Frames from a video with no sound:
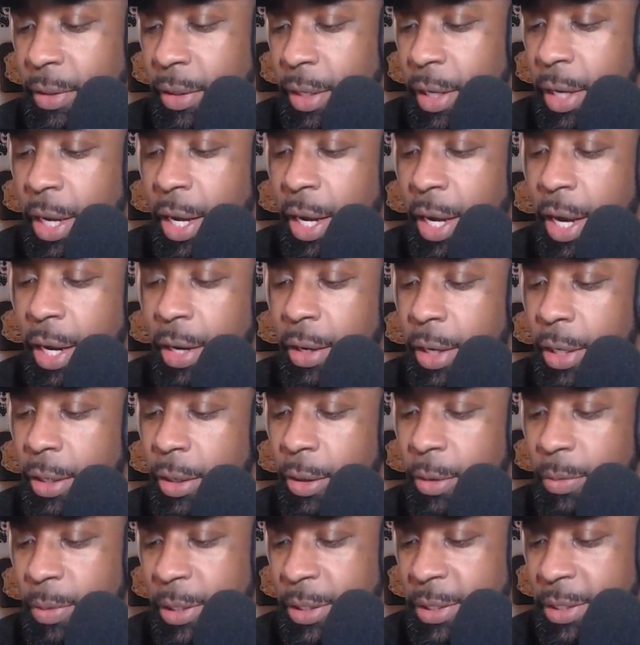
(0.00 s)
Yeah, I
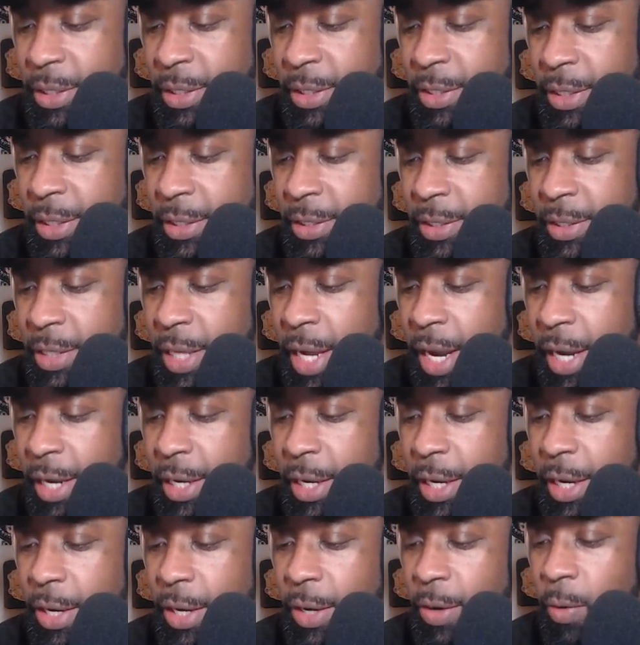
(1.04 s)
know, but it's just like
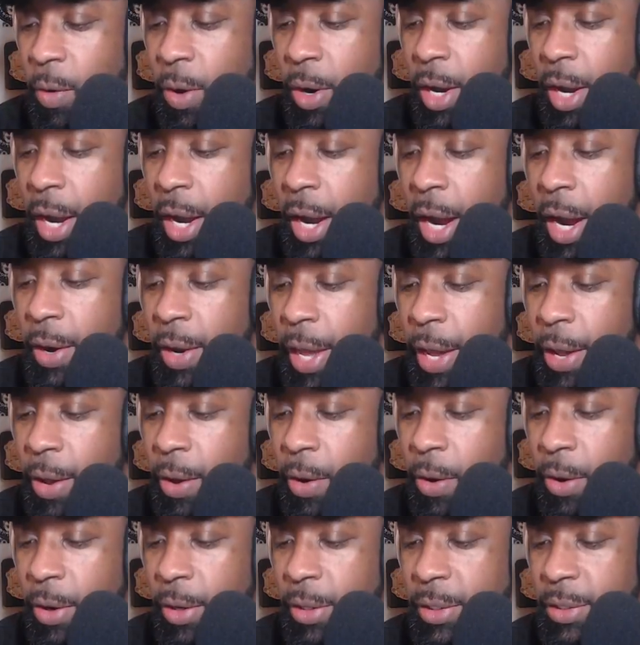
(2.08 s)
knowing how they
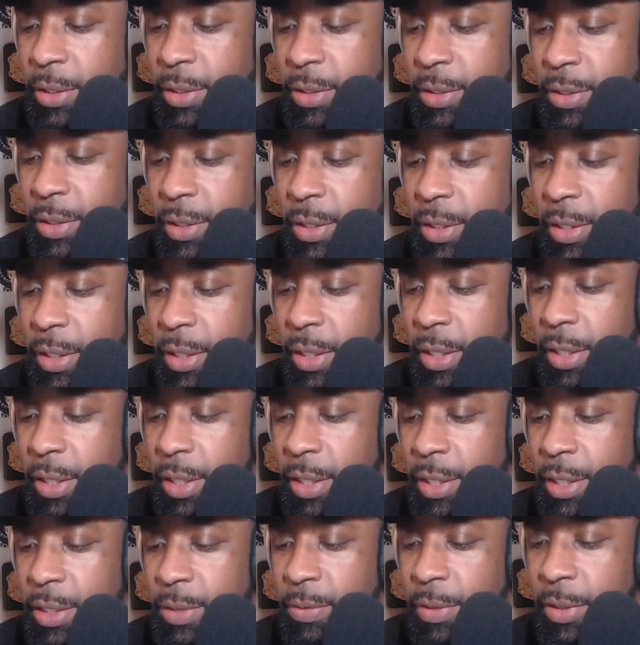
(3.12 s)
are. It just
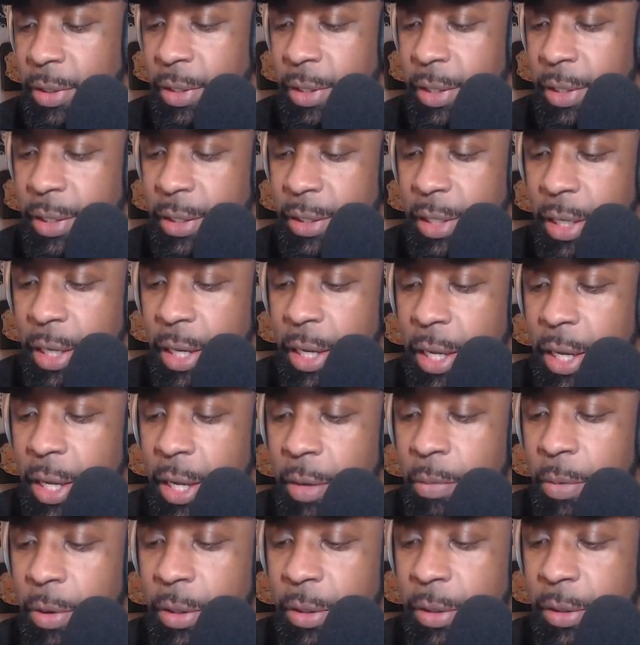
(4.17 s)
is what it is.
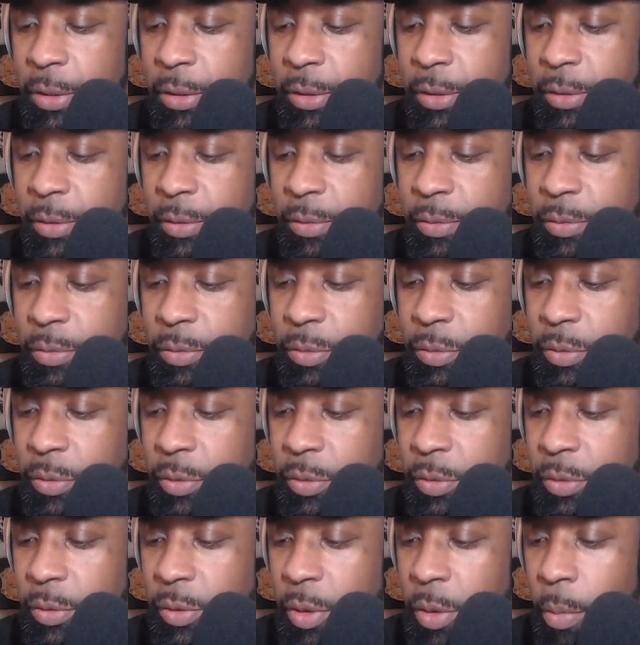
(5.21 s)
Fucking Jinder Mahal.
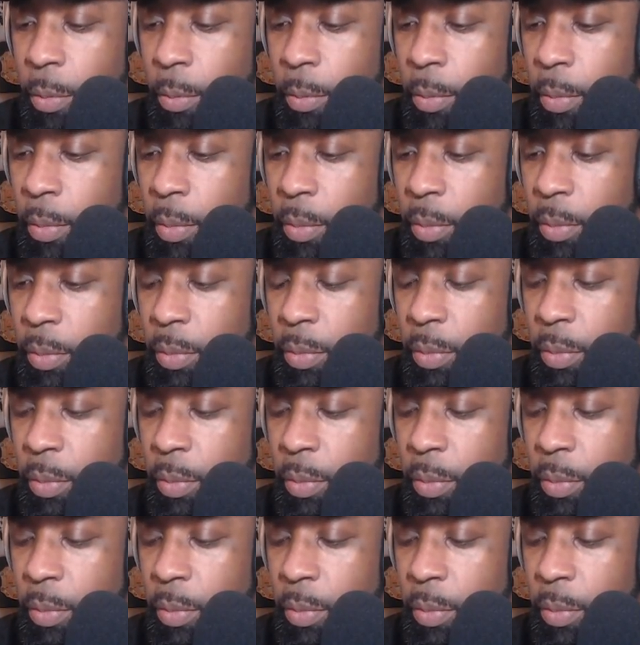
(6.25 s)
What do you want?